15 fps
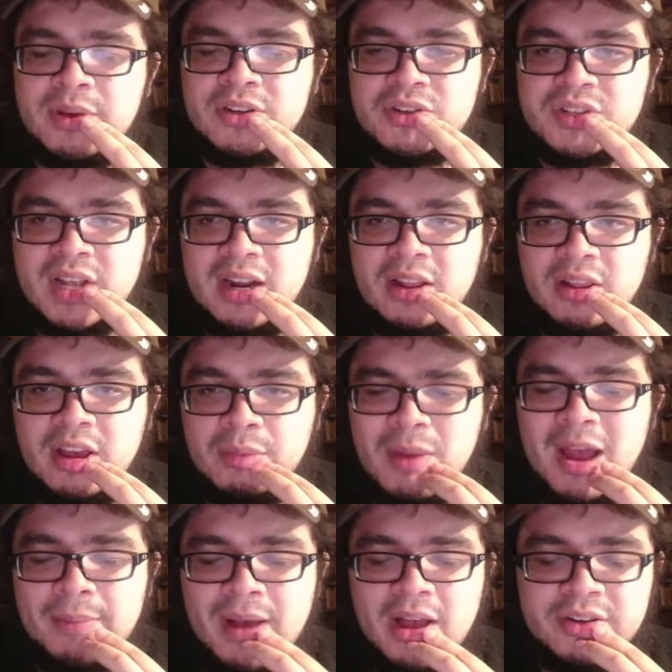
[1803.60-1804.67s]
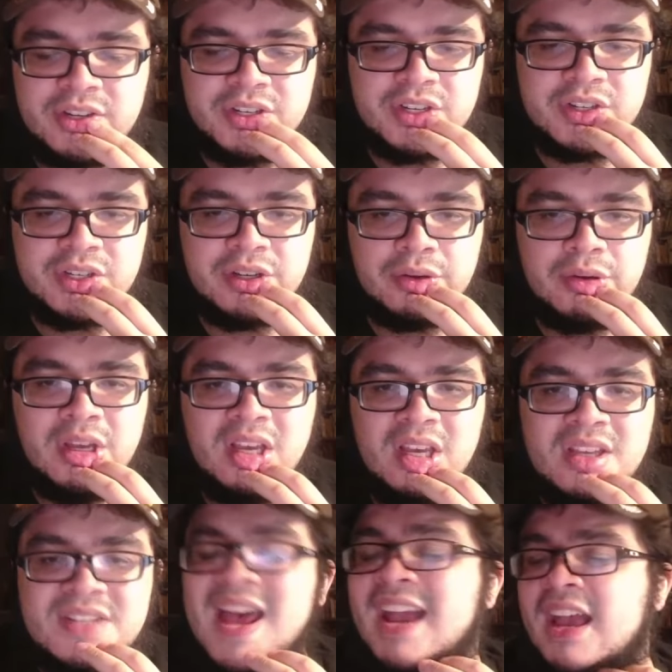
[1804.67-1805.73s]
pitchers that I like. My apologies, just two.
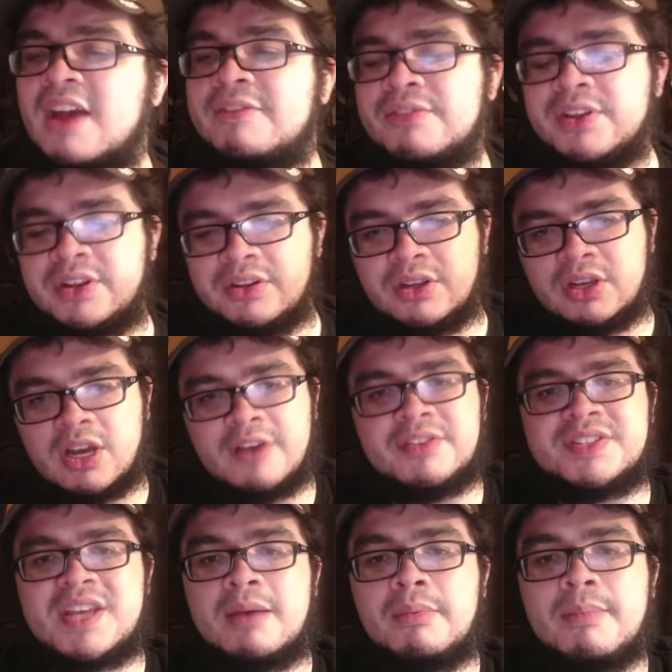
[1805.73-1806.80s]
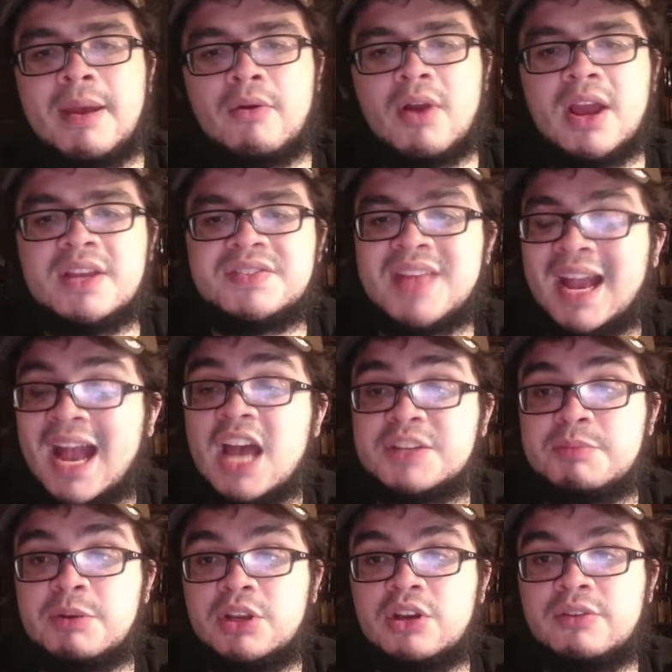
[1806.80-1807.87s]
Zach Eflin of the Tampa Bay Rays. That guy's
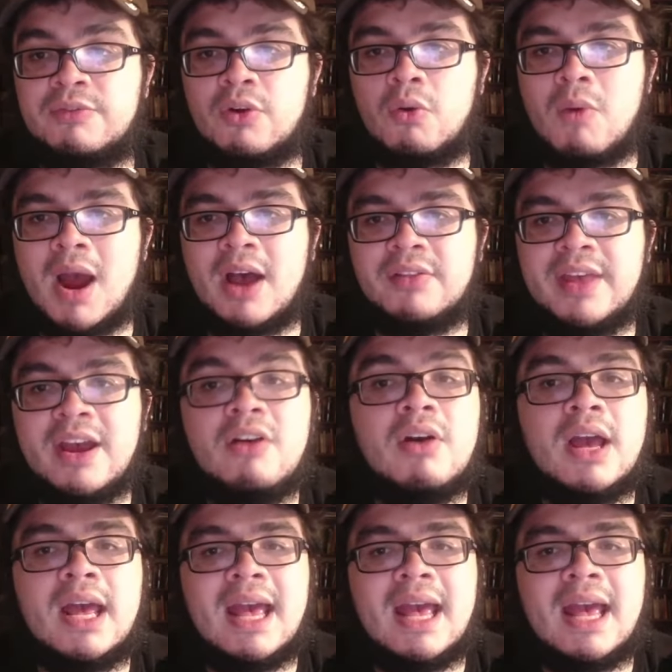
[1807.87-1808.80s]
been good for a while now.